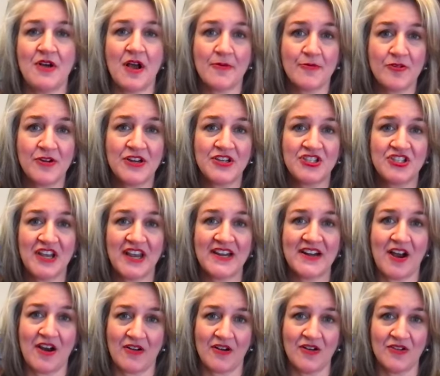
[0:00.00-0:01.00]
appreciate
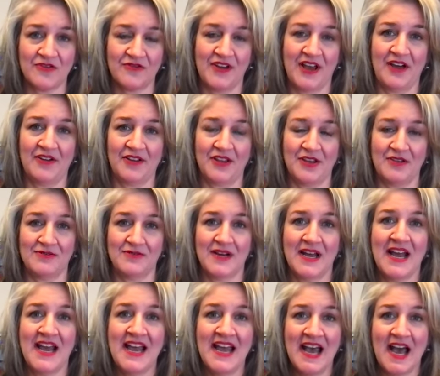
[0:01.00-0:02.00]
our own value.
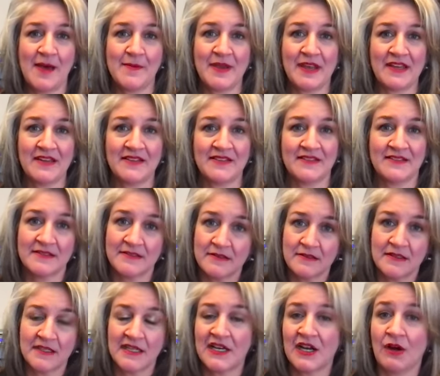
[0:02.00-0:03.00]
I mean,
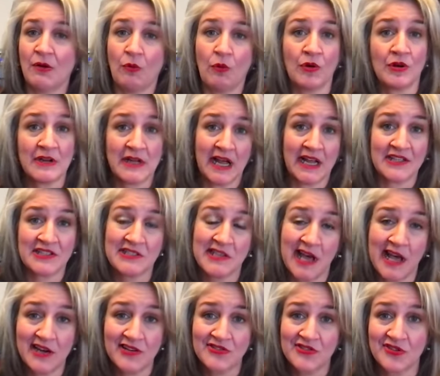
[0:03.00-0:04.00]
we're not
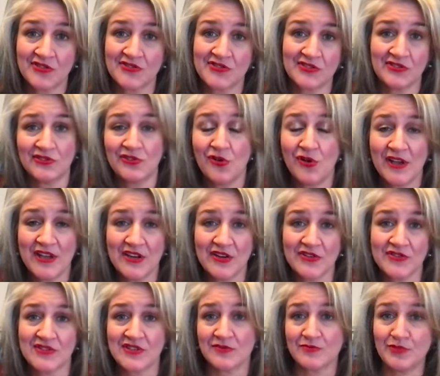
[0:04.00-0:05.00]
doctors or
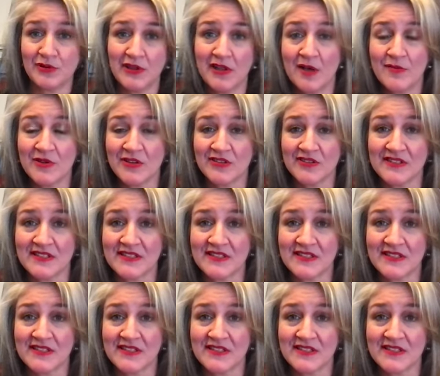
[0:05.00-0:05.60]
lawyers or plumbers.